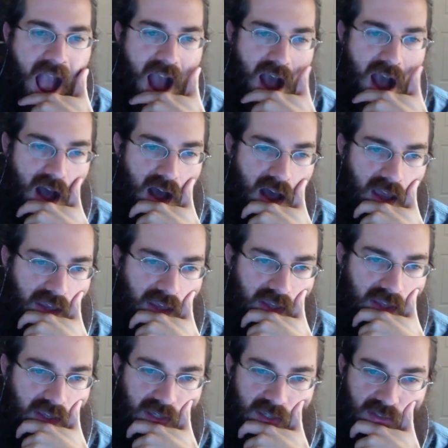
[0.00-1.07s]

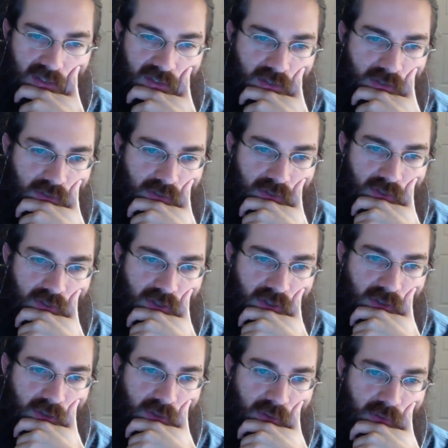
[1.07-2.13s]
I don't
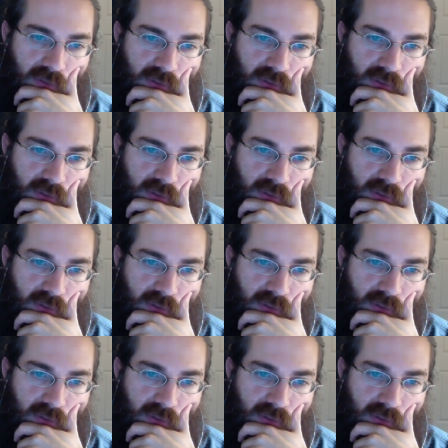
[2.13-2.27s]
know.